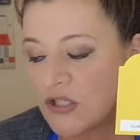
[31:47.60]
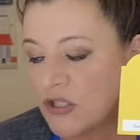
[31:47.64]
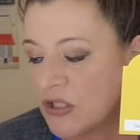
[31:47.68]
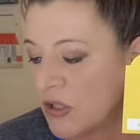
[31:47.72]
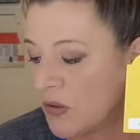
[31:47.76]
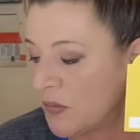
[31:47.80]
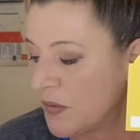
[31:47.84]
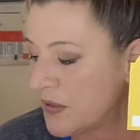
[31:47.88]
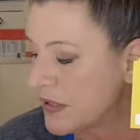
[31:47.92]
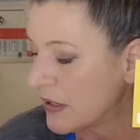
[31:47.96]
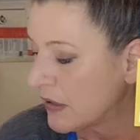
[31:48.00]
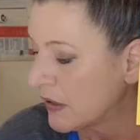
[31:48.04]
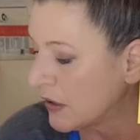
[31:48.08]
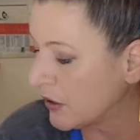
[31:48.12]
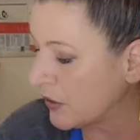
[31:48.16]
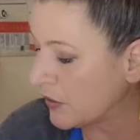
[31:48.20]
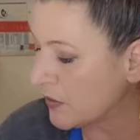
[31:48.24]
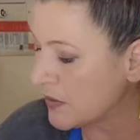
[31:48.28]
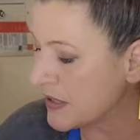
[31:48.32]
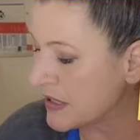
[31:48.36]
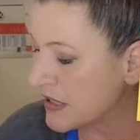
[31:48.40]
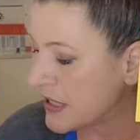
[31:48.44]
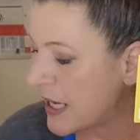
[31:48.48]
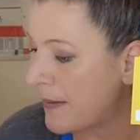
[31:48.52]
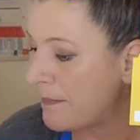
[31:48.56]
So it's a
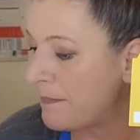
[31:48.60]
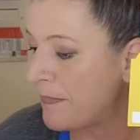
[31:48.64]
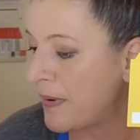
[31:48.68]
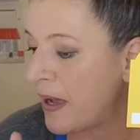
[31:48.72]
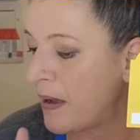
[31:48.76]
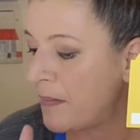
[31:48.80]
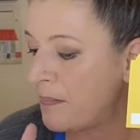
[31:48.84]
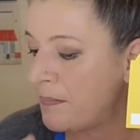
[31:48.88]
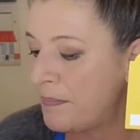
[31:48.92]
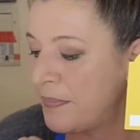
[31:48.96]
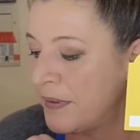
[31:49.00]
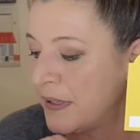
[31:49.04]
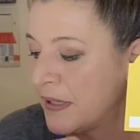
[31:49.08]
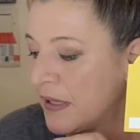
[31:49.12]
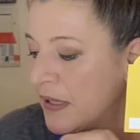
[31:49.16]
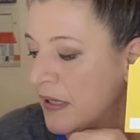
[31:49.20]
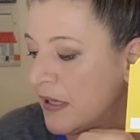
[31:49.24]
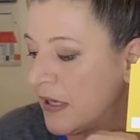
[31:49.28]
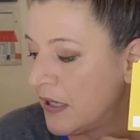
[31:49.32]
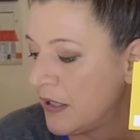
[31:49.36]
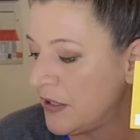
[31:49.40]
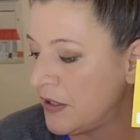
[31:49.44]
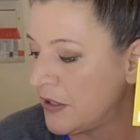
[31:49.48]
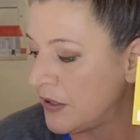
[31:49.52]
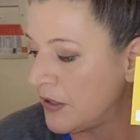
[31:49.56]
little step up,
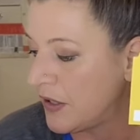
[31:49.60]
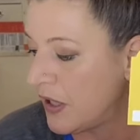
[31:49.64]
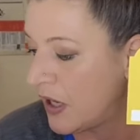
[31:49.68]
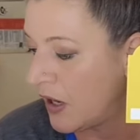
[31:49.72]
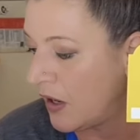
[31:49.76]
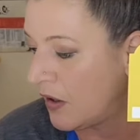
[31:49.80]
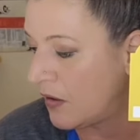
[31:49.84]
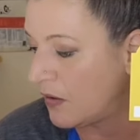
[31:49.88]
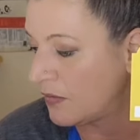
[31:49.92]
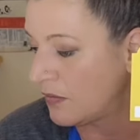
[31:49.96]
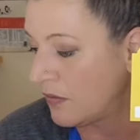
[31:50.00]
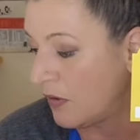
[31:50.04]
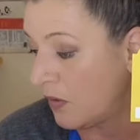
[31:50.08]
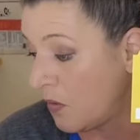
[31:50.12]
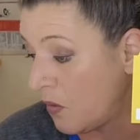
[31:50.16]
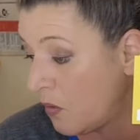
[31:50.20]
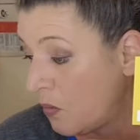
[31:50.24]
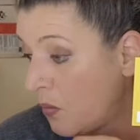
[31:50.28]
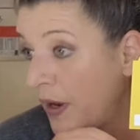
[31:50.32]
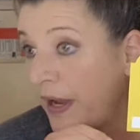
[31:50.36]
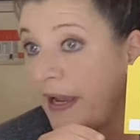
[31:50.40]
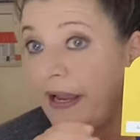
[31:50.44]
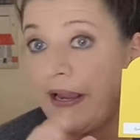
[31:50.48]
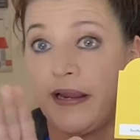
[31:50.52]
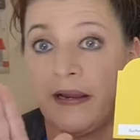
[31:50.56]
you know, a
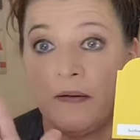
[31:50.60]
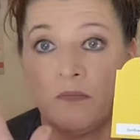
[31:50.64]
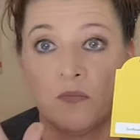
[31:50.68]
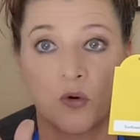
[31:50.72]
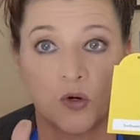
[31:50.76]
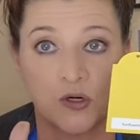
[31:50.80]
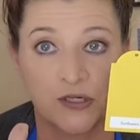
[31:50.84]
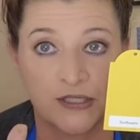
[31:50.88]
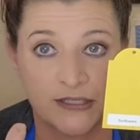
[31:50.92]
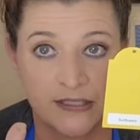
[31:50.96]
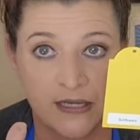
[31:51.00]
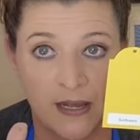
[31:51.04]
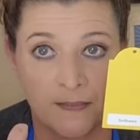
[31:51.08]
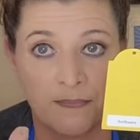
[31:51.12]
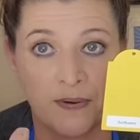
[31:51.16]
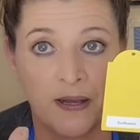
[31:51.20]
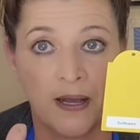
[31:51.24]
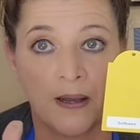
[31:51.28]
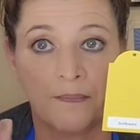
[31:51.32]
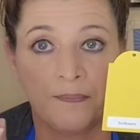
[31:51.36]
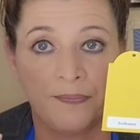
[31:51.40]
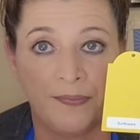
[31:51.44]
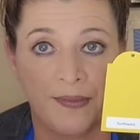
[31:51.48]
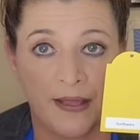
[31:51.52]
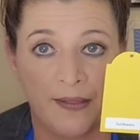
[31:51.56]
way more step
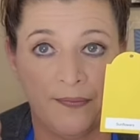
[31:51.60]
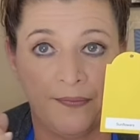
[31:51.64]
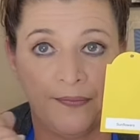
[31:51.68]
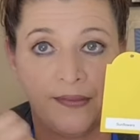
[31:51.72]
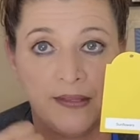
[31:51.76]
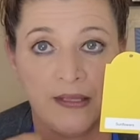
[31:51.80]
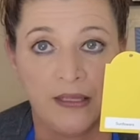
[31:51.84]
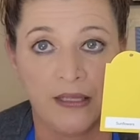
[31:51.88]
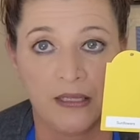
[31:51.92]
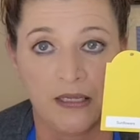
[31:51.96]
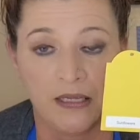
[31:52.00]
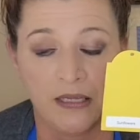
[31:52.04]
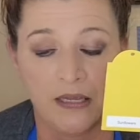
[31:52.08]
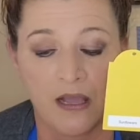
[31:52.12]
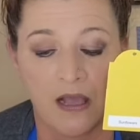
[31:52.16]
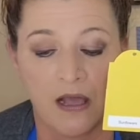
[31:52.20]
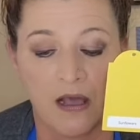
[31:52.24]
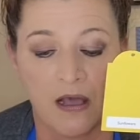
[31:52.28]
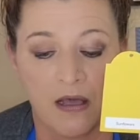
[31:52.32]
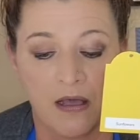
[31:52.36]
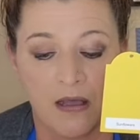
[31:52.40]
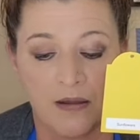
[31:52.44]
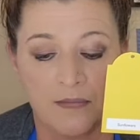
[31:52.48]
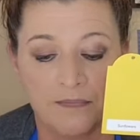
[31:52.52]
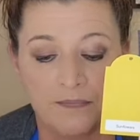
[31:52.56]
up than the
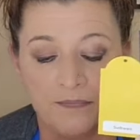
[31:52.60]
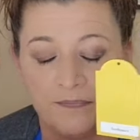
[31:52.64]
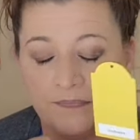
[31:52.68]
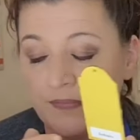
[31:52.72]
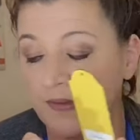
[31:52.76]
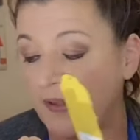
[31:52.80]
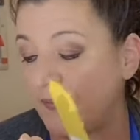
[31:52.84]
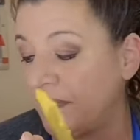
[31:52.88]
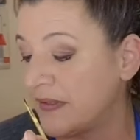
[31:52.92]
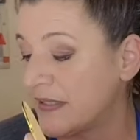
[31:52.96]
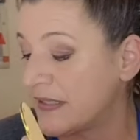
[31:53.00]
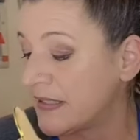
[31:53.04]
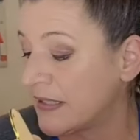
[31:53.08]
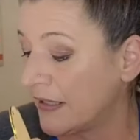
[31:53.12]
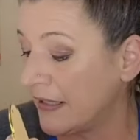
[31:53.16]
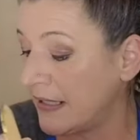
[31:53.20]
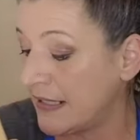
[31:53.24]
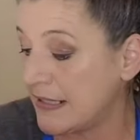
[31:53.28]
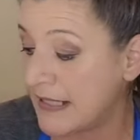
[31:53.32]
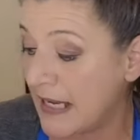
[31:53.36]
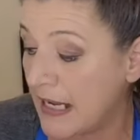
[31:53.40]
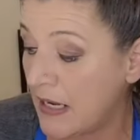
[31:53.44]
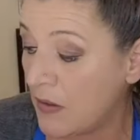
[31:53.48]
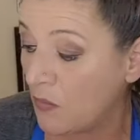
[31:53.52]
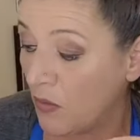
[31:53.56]
um, than the sunny
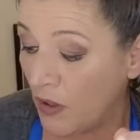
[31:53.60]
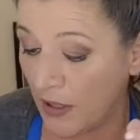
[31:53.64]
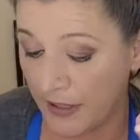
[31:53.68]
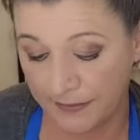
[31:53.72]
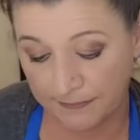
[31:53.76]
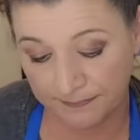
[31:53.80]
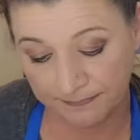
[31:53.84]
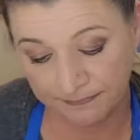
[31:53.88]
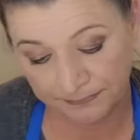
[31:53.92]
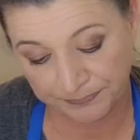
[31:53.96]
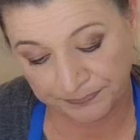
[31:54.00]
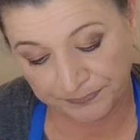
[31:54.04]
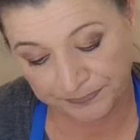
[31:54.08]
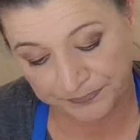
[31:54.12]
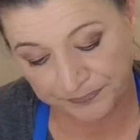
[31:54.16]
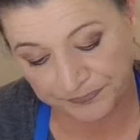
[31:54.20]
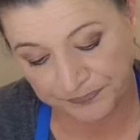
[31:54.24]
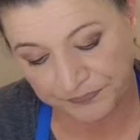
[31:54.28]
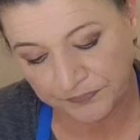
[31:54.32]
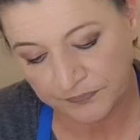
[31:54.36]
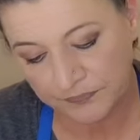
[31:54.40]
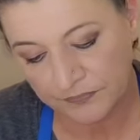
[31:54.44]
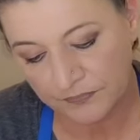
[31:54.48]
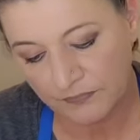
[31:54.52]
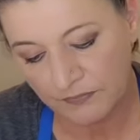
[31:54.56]
day one.
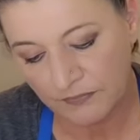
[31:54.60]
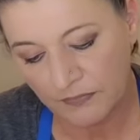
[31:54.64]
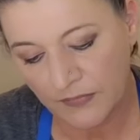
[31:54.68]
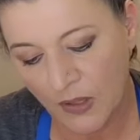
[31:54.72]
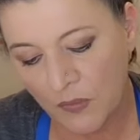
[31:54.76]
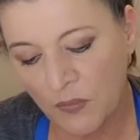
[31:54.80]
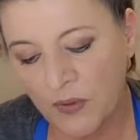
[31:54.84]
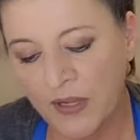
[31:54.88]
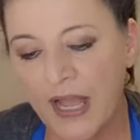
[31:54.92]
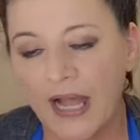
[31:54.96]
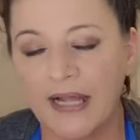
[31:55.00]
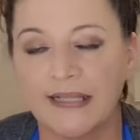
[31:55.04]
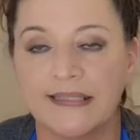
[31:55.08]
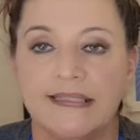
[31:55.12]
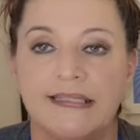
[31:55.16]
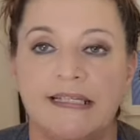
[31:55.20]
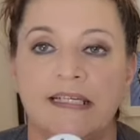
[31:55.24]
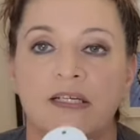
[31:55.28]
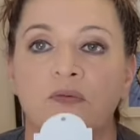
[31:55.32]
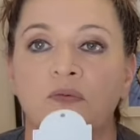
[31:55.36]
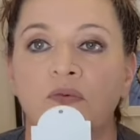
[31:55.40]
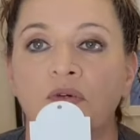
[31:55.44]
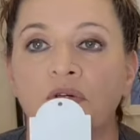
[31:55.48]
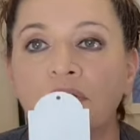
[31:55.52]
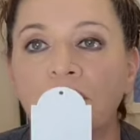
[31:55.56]
We got
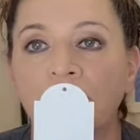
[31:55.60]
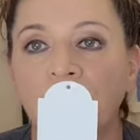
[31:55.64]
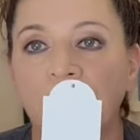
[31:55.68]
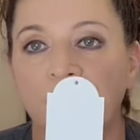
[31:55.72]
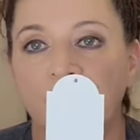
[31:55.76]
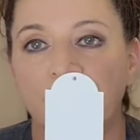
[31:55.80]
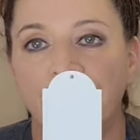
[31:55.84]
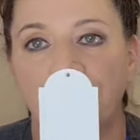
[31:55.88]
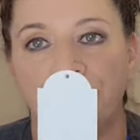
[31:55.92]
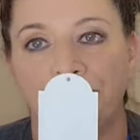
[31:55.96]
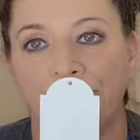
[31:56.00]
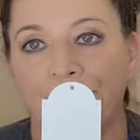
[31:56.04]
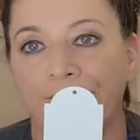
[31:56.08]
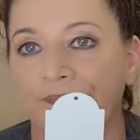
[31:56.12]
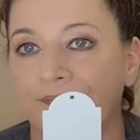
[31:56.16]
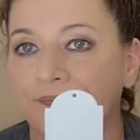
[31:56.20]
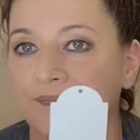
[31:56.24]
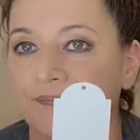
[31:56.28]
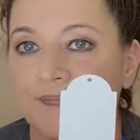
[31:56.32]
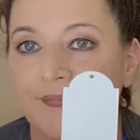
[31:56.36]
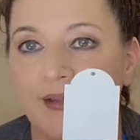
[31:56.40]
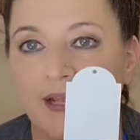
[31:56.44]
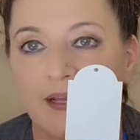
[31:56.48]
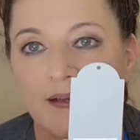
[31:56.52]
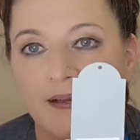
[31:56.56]
tin roof,
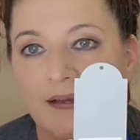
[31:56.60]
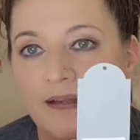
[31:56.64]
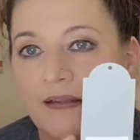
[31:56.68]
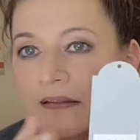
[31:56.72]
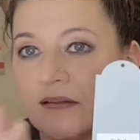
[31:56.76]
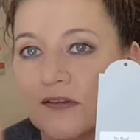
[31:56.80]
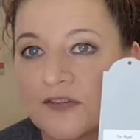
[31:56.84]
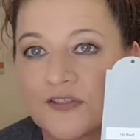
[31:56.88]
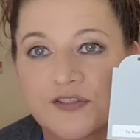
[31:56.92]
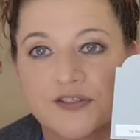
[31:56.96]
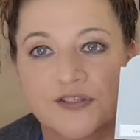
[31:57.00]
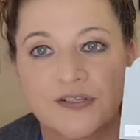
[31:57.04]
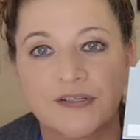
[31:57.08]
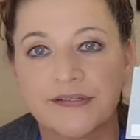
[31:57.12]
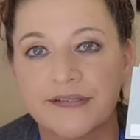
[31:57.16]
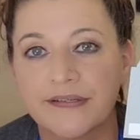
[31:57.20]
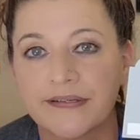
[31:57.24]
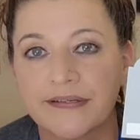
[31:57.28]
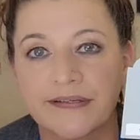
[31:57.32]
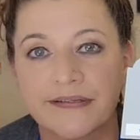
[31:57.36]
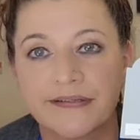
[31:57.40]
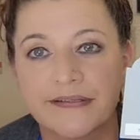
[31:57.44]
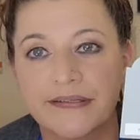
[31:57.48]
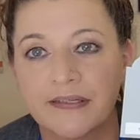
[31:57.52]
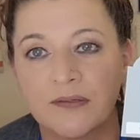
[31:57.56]
it looks just
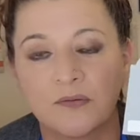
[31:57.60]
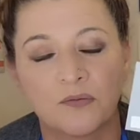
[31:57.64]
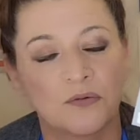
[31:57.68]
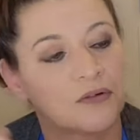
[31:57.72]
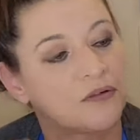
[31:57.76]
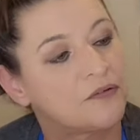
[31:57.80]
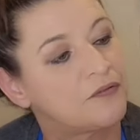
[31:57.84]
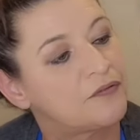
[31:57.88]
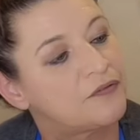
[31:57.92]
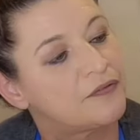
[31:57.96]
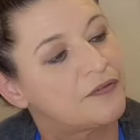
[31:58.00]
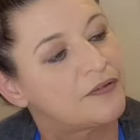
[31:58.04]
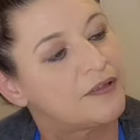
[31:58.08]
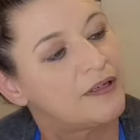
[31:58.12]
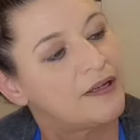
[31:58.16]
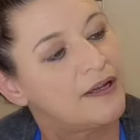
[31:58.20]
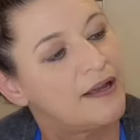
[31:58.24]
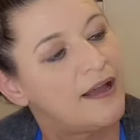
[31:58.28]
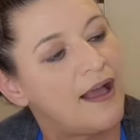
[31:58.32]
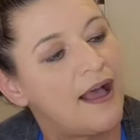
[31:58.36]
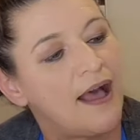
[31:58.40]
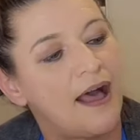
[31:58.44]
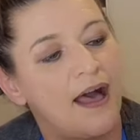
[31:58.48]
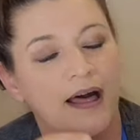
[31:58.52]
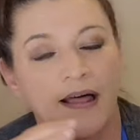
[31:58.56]
like a tin roof.
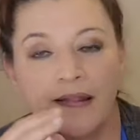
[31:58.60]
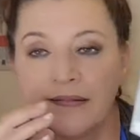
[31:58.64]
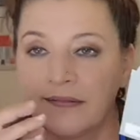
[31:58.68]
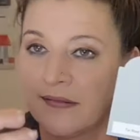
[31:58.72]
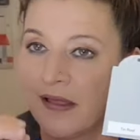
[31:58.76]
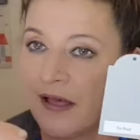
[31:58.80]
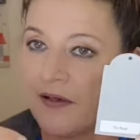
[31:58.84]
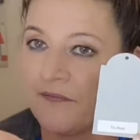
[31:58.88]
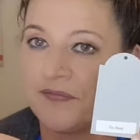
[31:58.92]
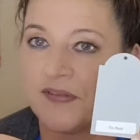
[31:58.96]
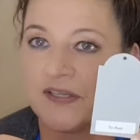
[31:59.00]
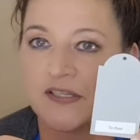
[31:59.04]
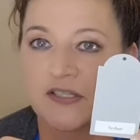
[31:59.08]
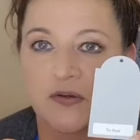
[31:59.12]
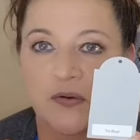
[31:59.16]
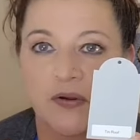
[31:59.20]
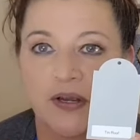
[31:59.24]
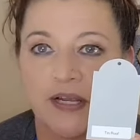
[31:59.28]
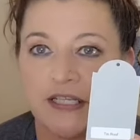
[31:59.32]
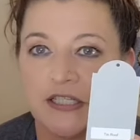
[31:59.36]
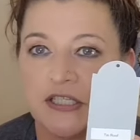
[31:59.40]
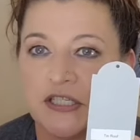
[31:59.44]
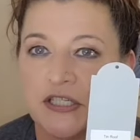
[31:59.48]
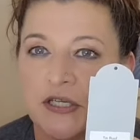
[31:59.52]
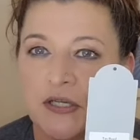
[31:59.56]
I love this
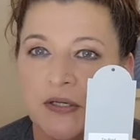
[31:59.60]
gray